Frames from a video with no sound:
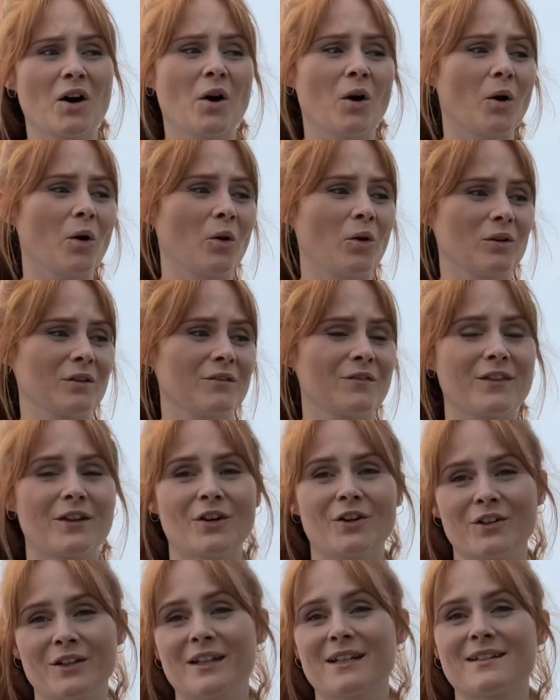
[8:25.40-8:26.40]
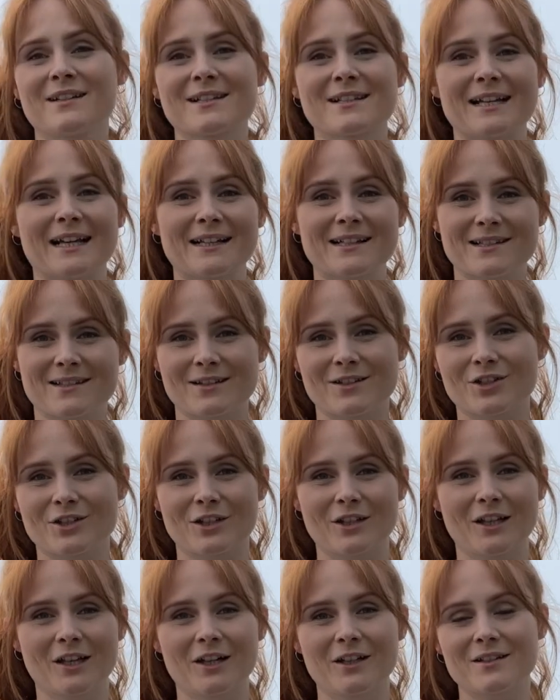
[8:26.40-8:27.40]
all of the onion sets, the
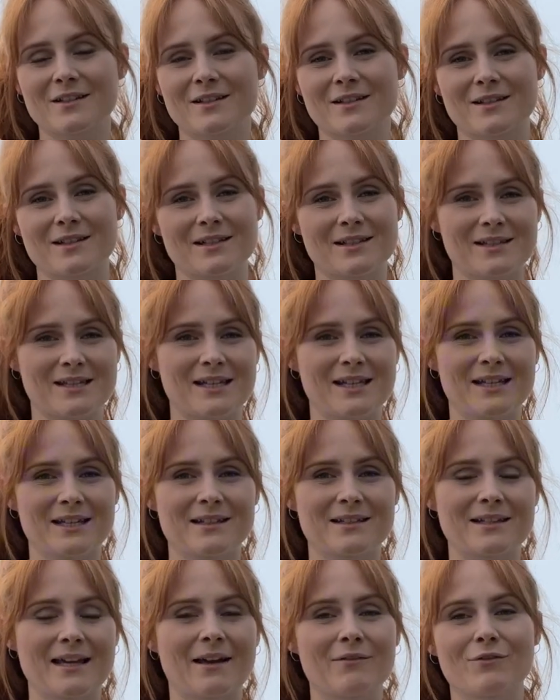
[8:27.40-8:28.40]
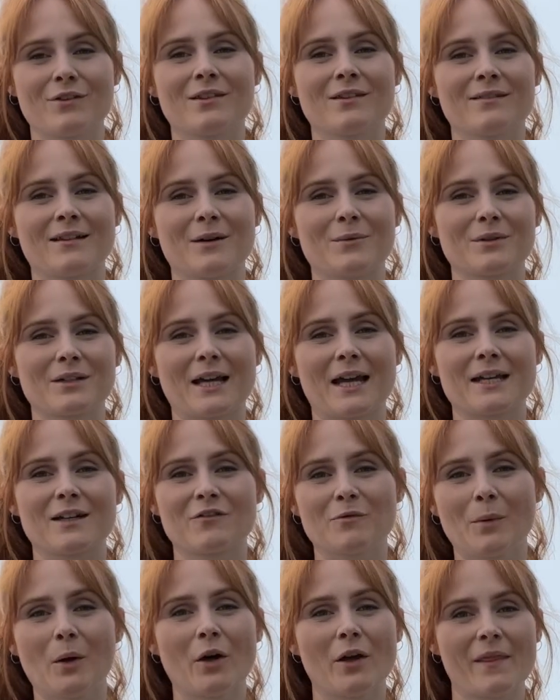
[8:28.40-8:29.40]
shallots, the seeds, everything that would kind
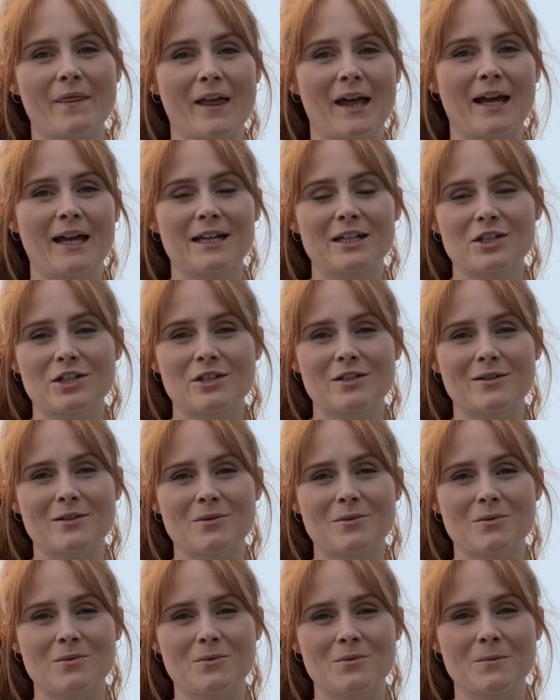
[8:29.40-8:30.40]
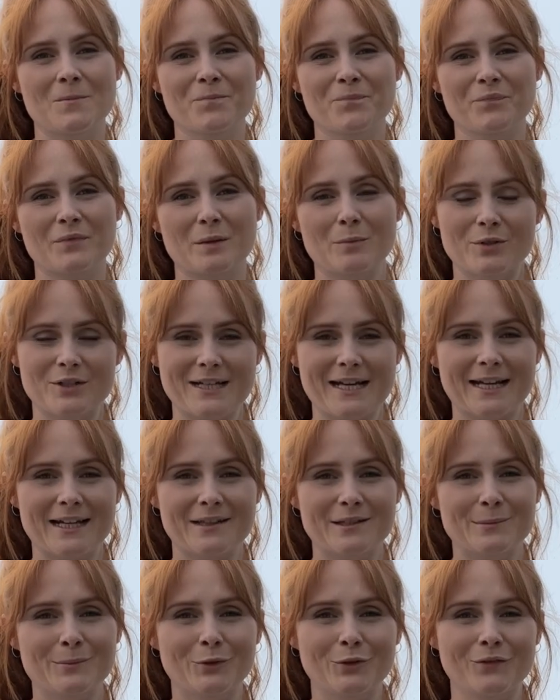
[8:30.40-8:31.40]
of put in there to protect
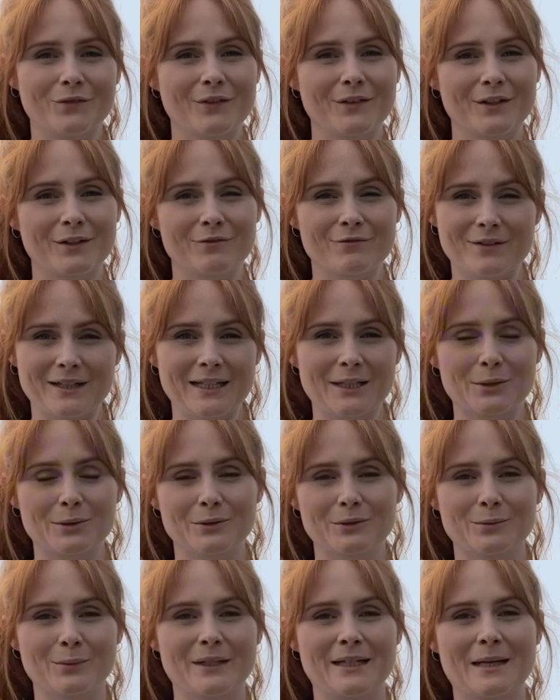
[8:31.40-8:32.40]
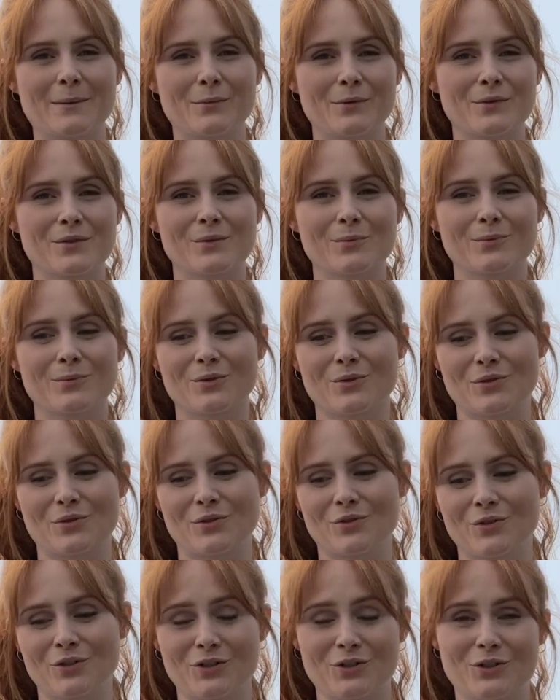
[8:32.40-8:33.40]
them over the really cold winter months was
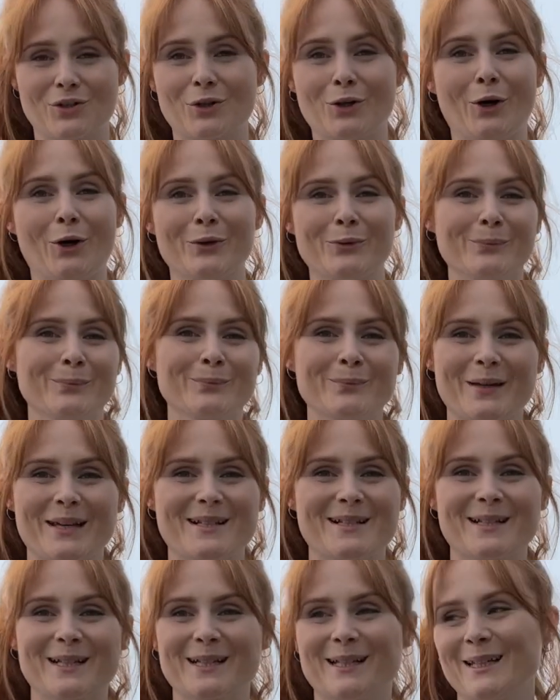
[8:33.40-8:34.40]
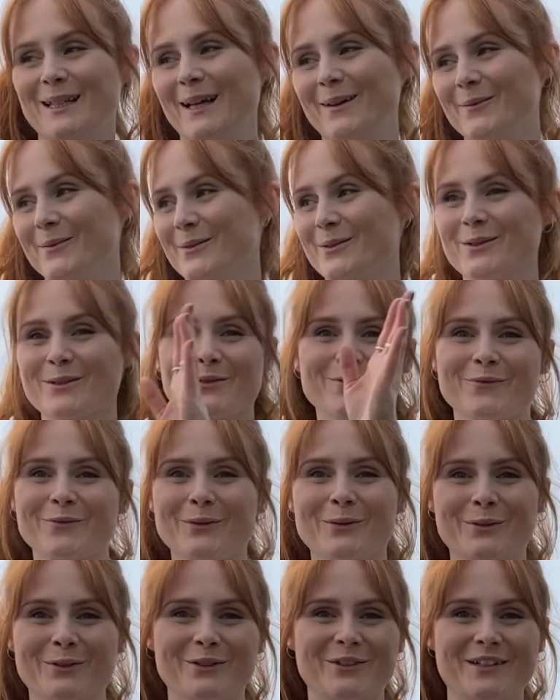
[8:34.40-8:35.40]
just gone. Basically it was just
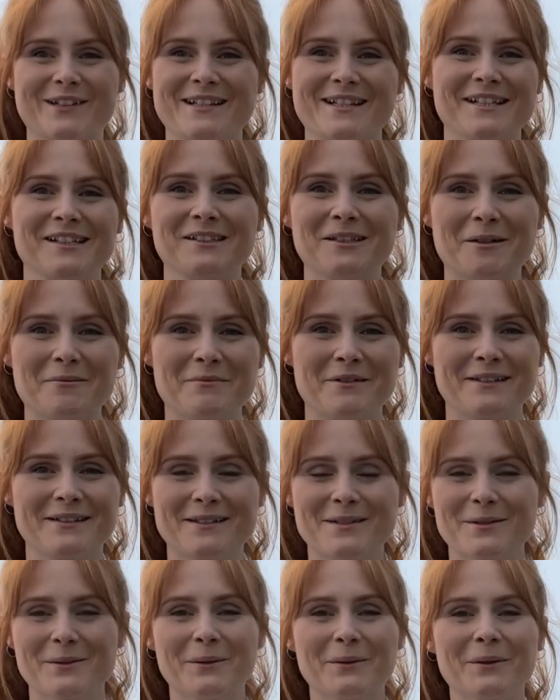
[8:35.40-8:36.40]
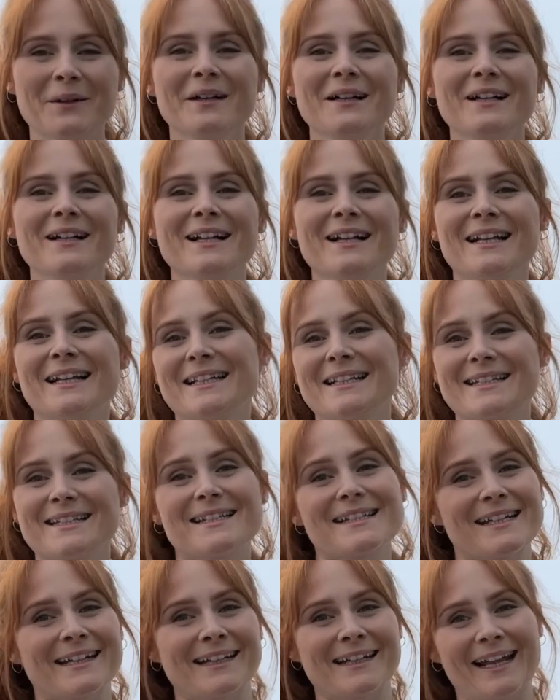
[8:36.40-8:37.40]
flown across the allotment, so
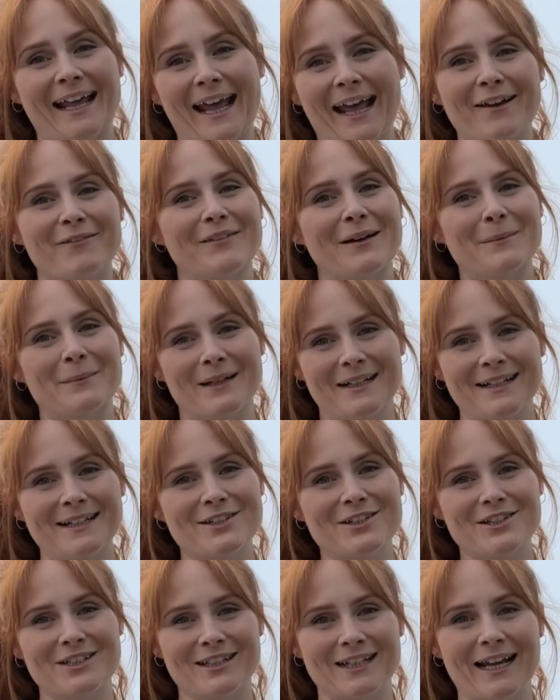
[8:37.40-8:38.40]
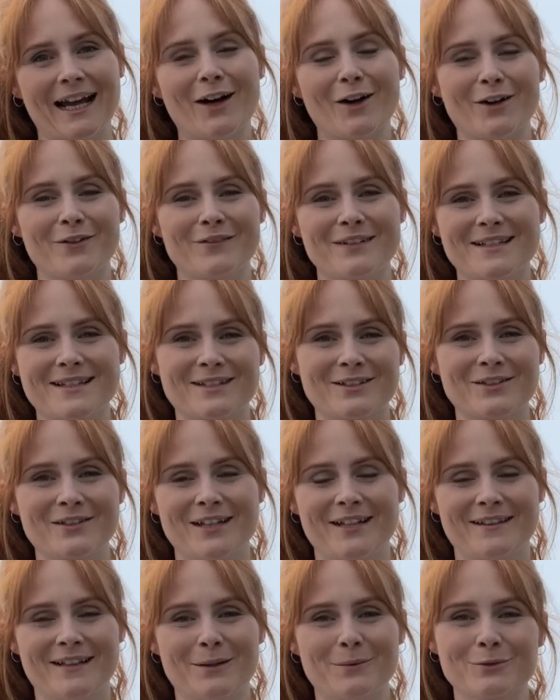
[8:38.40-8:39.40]
didn't ever manage to harvest an
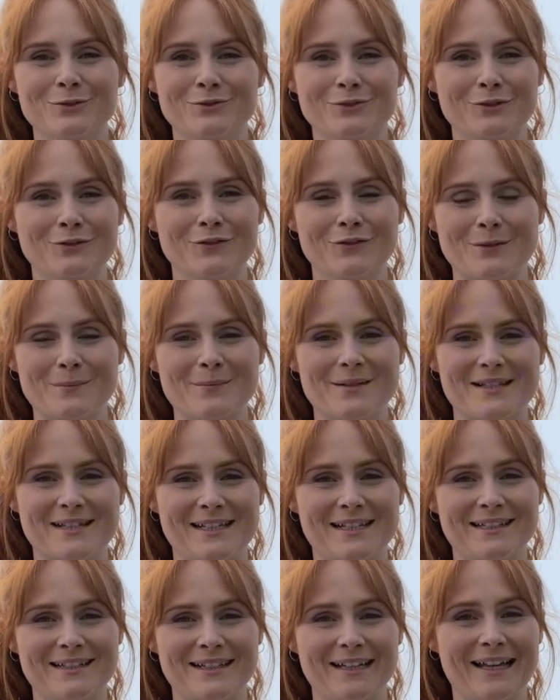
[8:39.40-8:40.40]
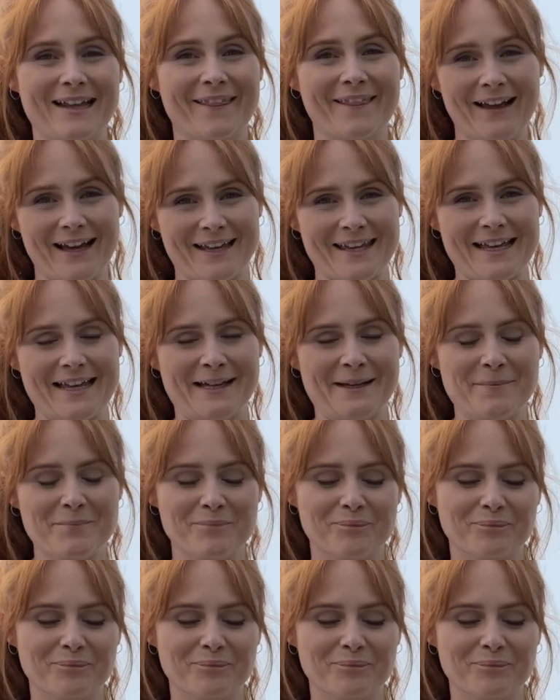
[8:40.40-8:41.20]
onion that would grown from seed that year,